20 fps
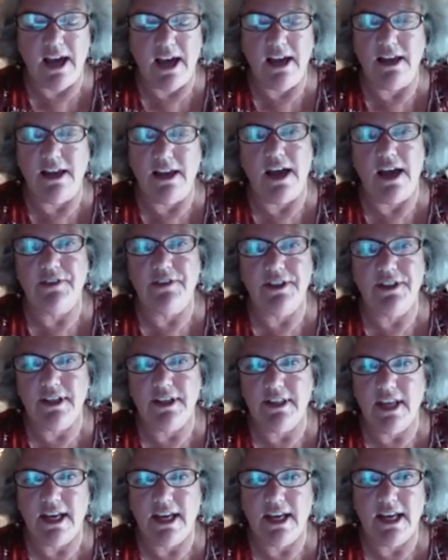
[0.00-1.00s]

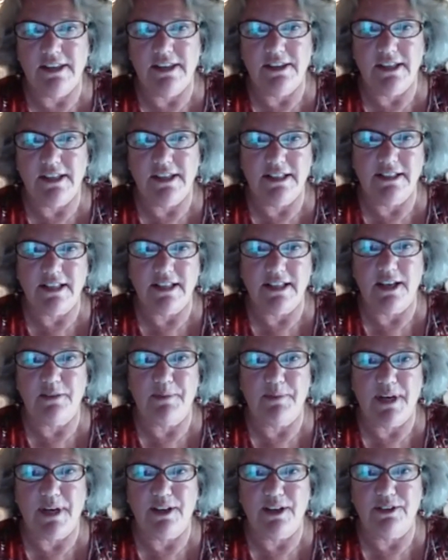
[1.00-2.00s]
Everything that Anthony said
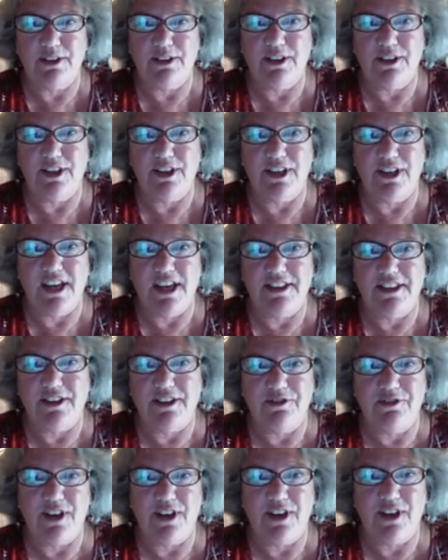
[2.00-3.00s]
about at the
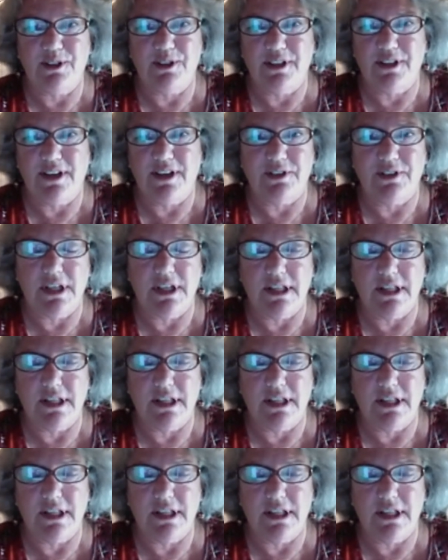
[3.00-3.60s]
federal level and the